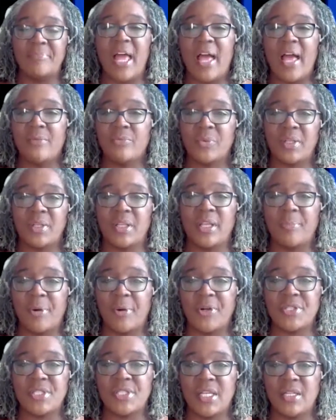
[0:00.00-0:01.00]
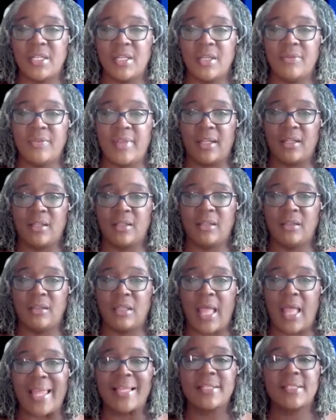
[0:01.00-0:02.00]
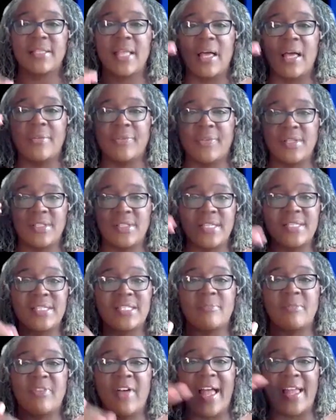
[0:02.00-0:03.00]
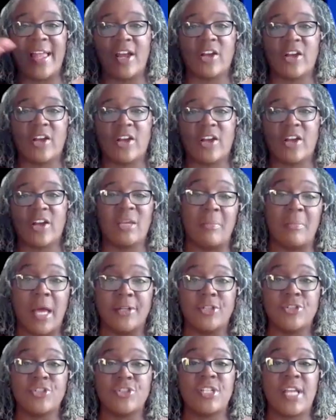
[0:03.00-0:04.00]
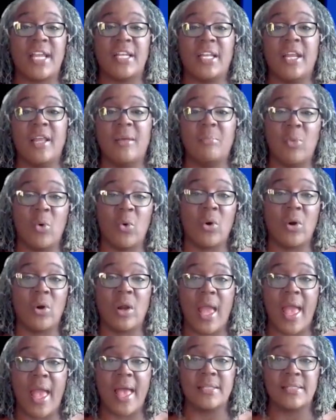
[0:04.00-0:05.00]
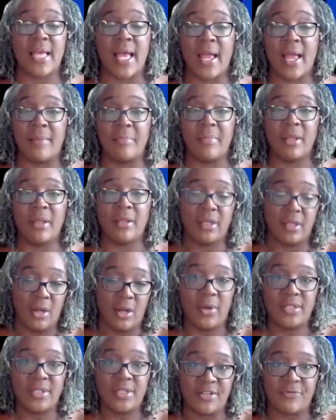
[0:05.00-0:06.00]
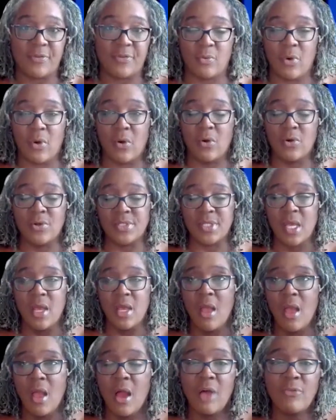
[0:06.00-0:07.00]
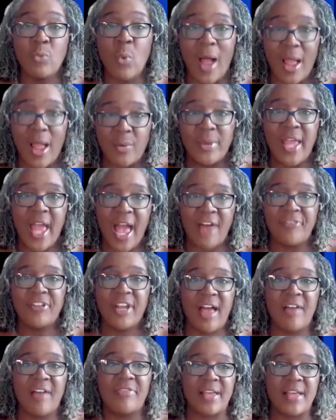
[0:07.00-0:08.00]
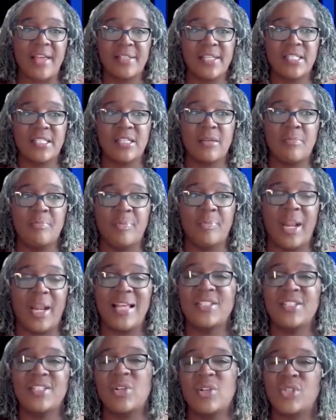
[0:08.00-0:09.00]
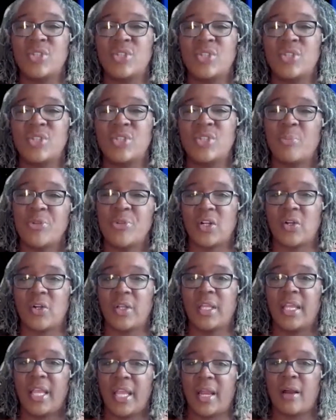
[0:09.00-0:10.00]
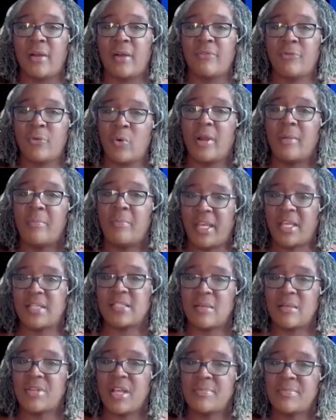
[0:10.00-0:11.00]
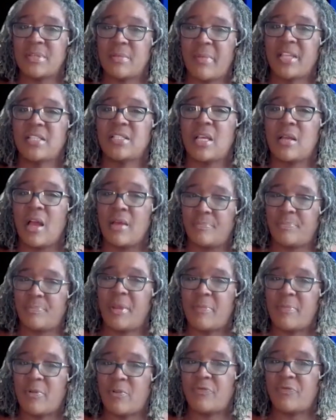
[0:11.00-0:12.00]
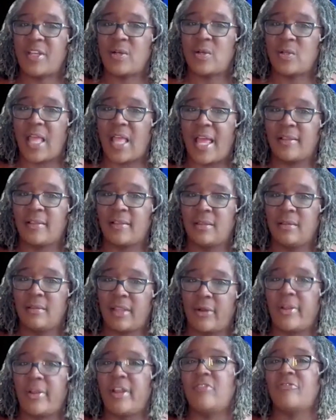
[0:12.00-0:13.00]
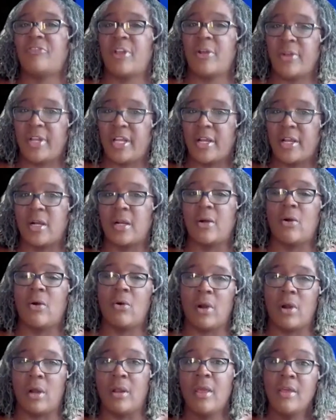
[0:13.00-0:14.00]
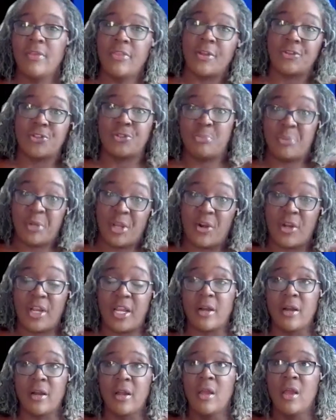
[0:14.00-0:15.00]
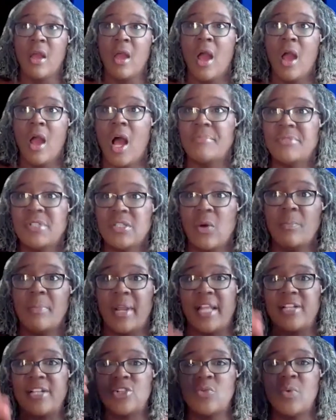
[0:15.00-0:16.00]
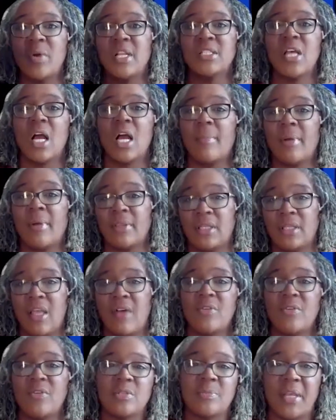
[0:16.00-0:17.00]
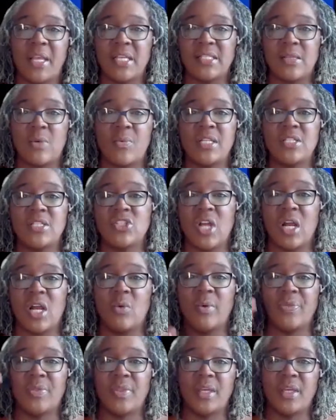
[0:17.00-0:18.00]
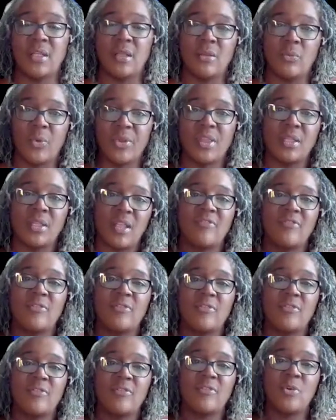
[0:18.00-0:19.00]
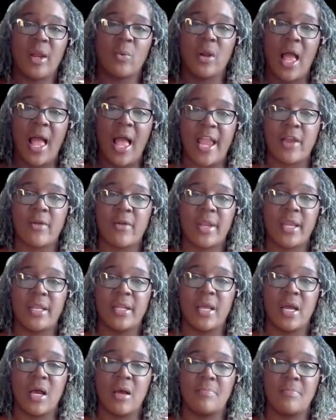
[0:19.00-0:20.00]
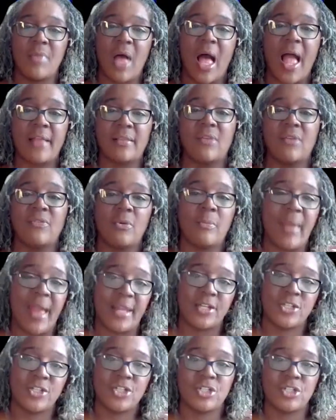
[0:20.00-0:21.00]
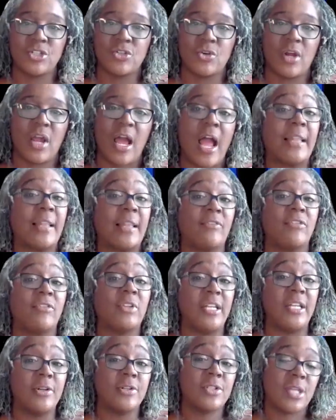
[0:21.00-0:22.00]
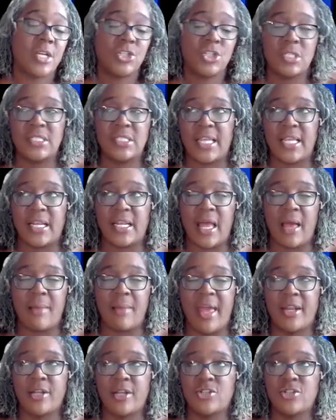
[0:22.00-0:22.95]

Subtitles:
not really a person that likes the system of hierarchy, but I'm understanding it more as I'm, in different roles of why we have to have that system. But I still don't particularly care for it, because sometimes it makes people feel like they're inferior or they're superior. But I do want to talk about the levels, because I want to start with the level where we're hiring high level managers, or high level leaders, I should say,